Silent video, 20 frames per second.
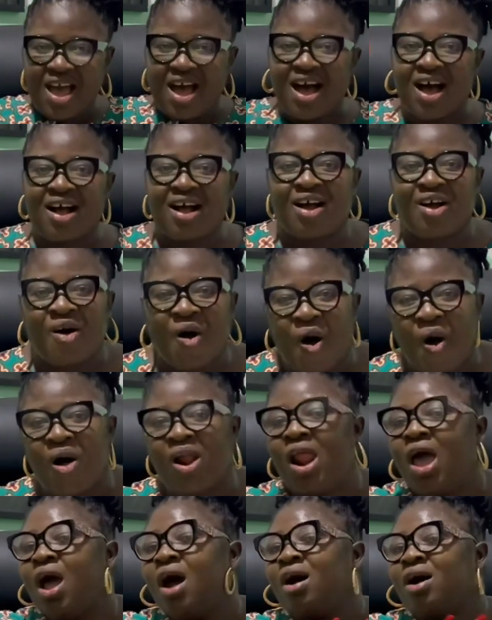a
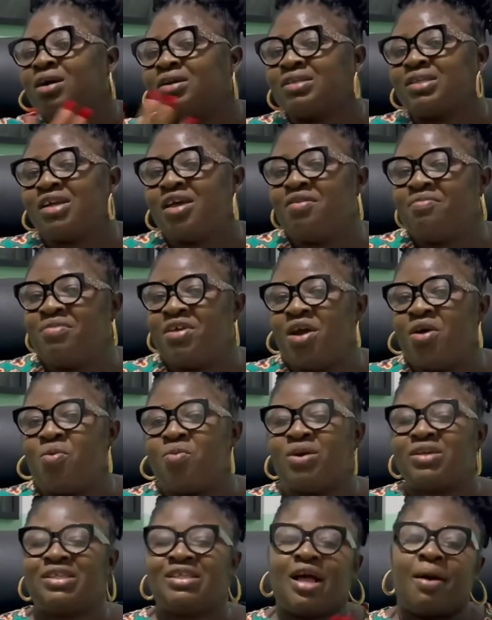call or send me a
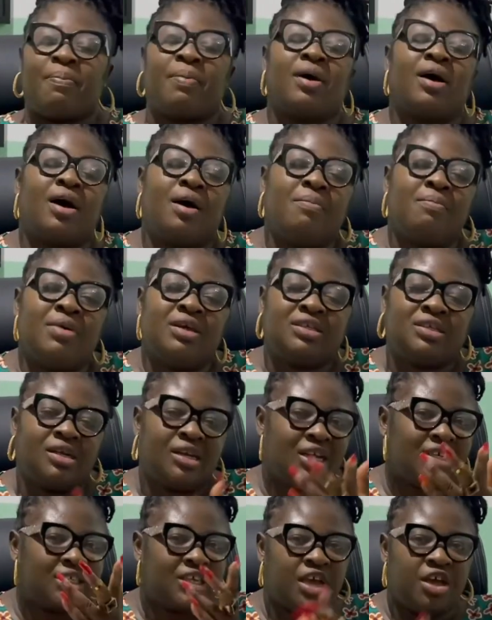WhatsApp message.
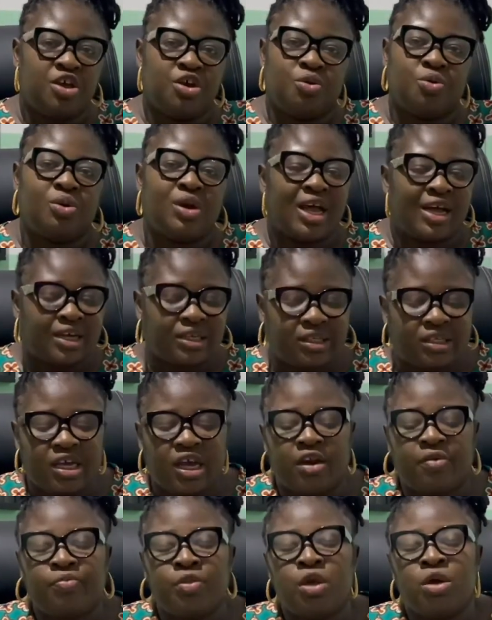Let's get you, like I
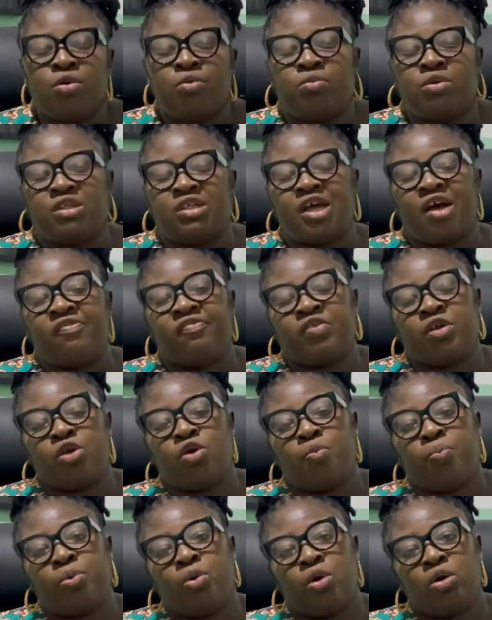said, reserving your
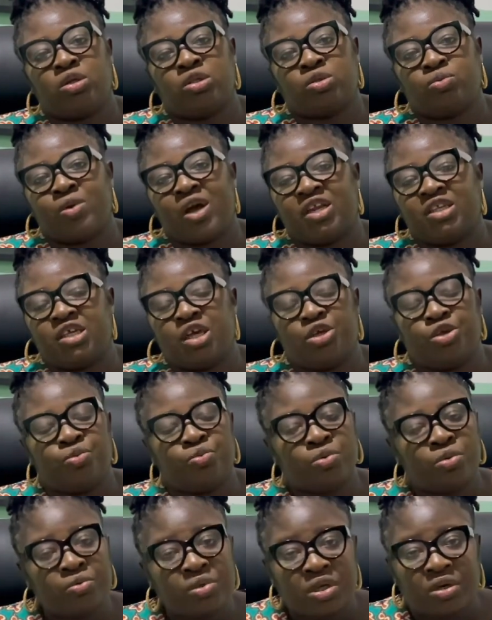plots right here. You
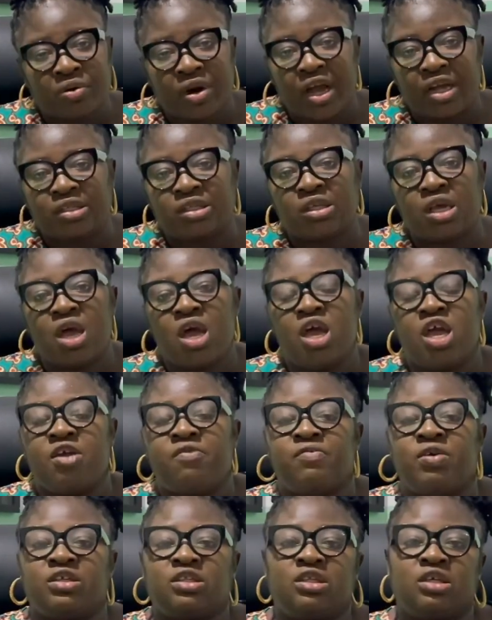won't regret
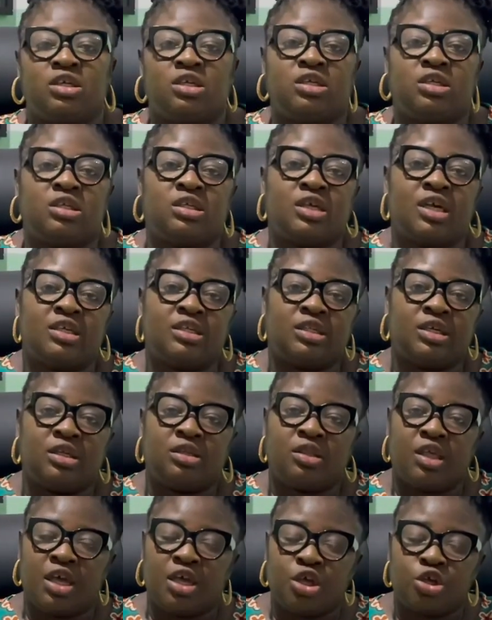investing in this estate.
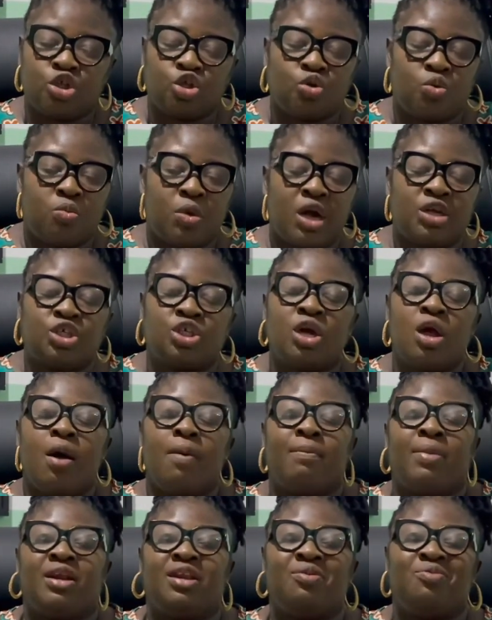Thank you so much.
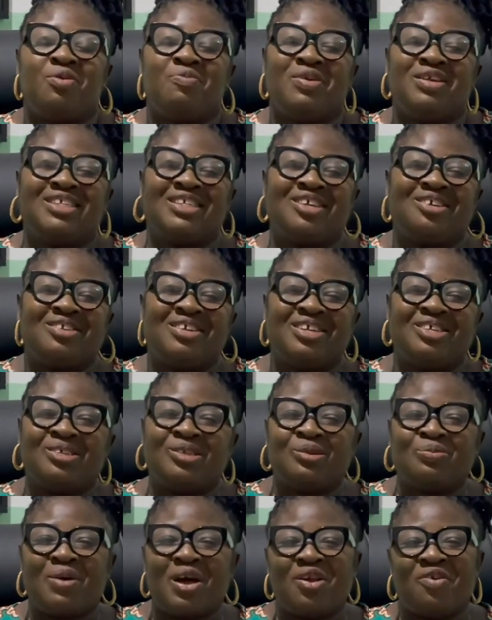My name remains the
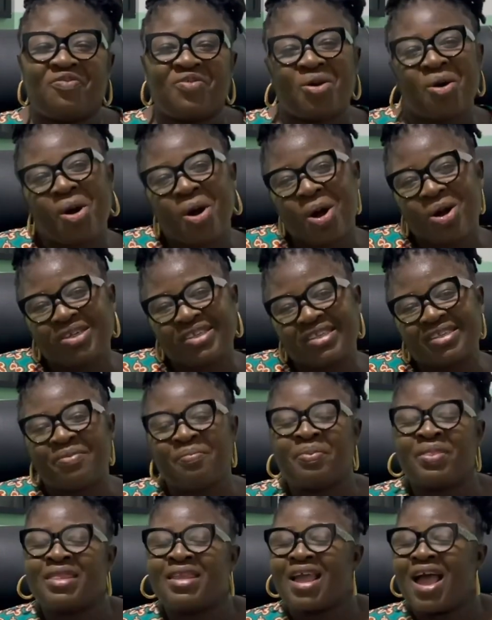Businessman, of course.
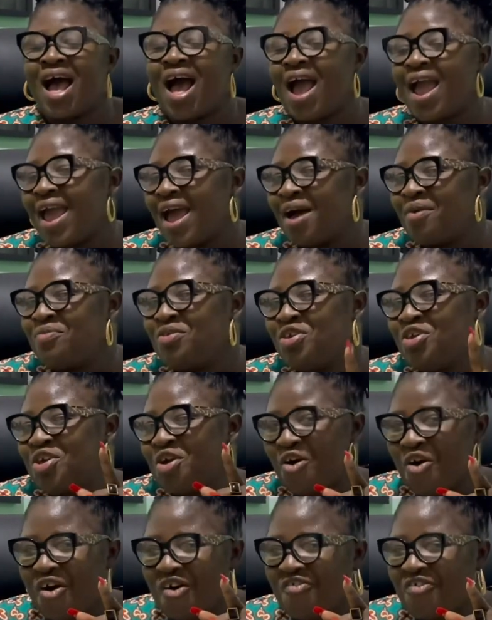I am
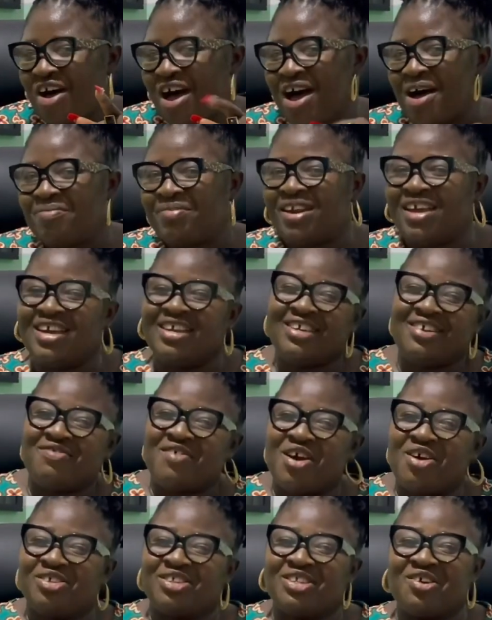your Fab Lady
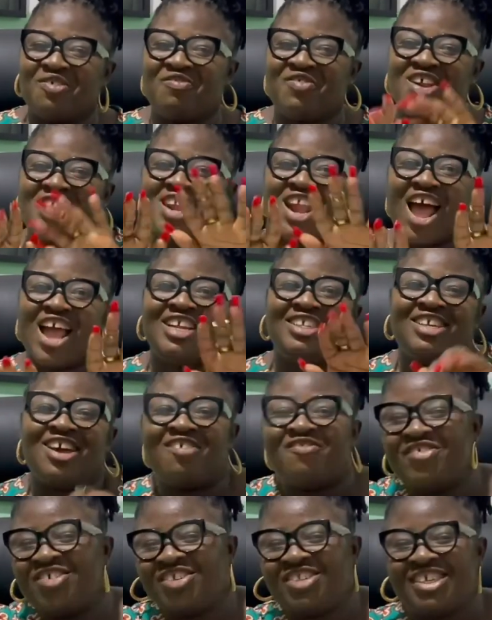Realtor for
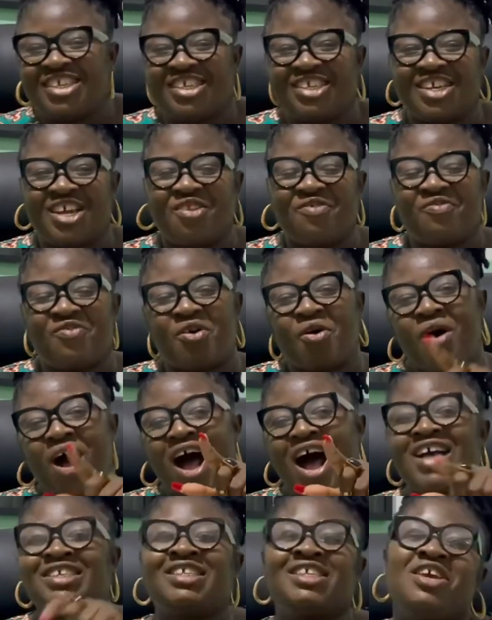Niger Realty 24.
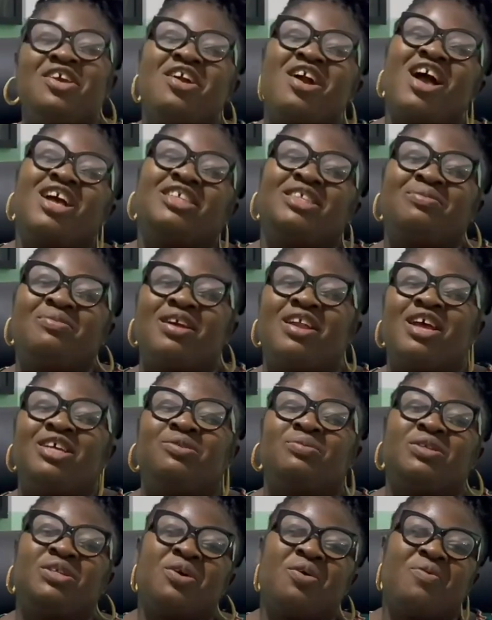I'll see you guys in my next
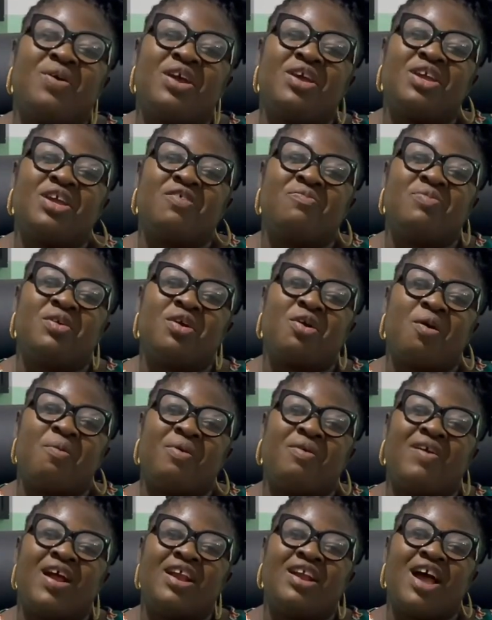video where you give me a call.
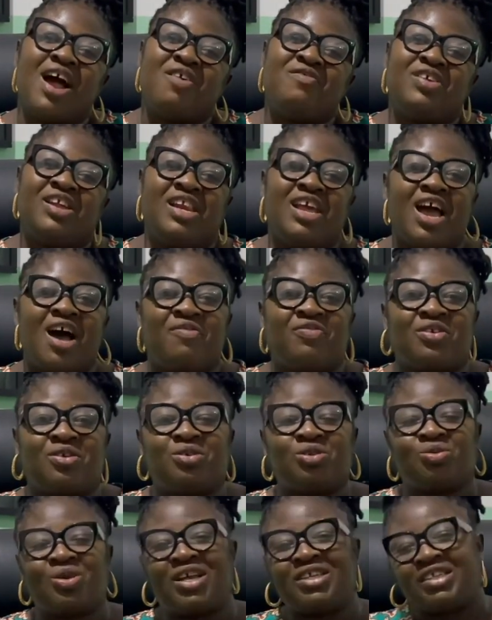But right now, I really have to go,
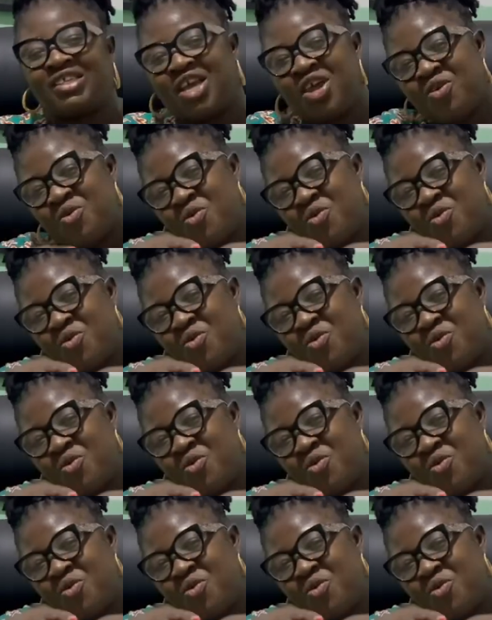so I say,